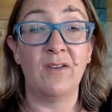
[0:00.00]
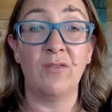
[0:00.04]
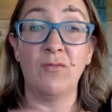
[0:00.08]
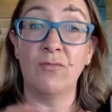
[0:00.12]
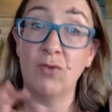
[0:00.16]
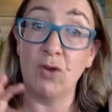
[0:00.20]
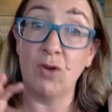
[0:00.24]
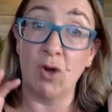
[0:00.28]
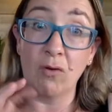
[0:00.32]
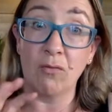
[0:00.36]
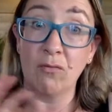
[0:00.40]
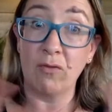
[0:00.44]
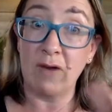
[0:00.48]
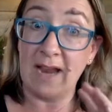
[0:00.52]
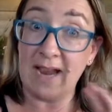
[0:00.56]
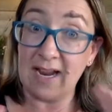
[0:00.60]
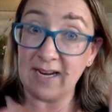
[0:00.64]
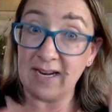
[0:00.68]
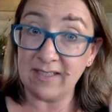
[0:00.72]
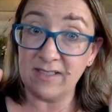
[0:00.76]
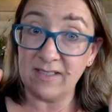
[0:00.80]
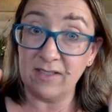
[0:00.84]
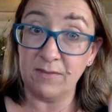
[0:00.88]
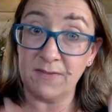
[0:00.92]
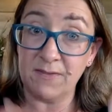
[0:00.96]

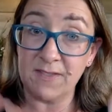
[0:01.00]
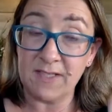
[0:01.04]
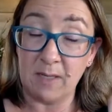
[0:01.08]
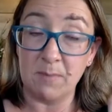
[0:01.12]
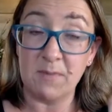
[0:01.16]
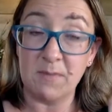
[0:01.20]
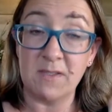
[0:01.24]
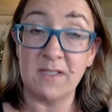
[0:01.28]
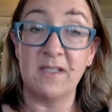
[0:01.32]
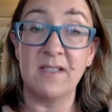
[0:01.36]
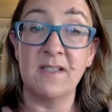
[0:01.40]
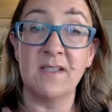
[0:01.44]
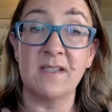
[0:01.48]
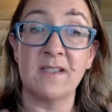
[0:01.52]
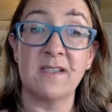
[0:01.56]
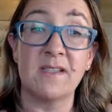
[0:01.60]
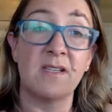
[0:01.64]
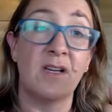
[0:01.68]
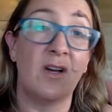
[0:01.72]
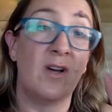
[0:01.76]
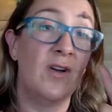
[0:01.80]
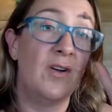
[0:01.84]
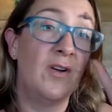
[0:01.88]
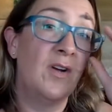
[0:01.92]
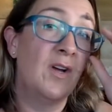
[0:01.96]
non-reactive substance,
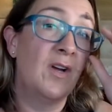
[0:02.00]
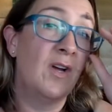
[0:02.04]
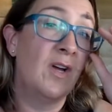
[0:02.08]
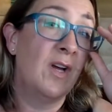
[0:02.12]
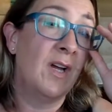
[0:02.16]
so